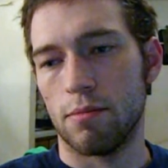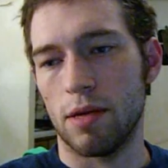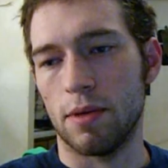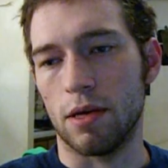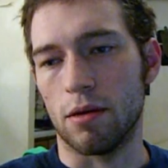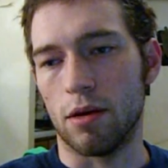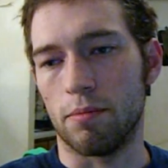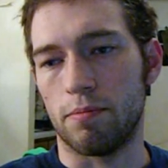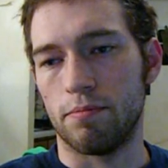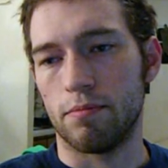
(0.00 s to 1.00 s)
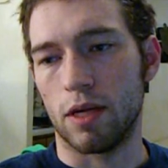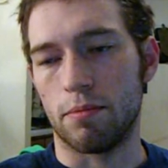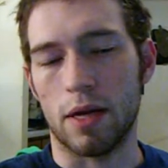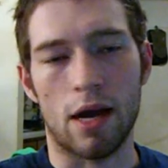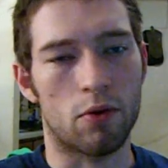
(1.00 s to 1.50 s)
Maybe a, a,
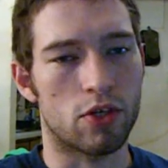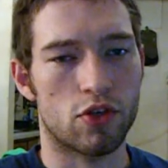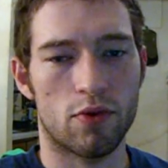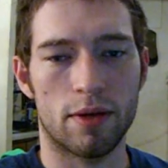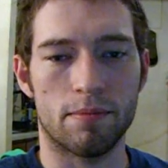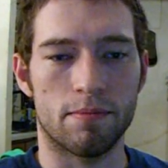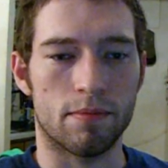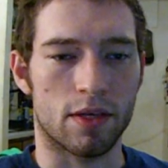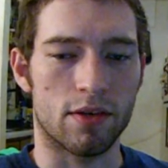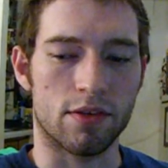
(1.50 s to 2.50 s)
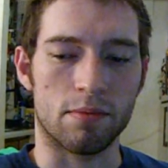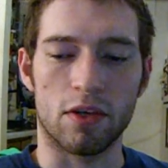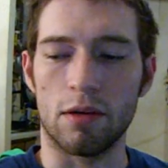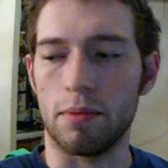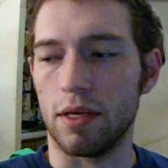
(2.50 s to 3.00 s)
a power strip because I'm
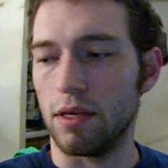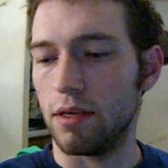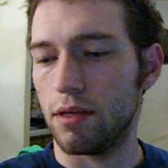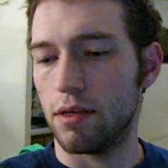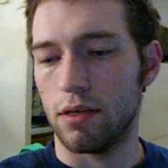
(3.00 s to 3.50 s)
going to be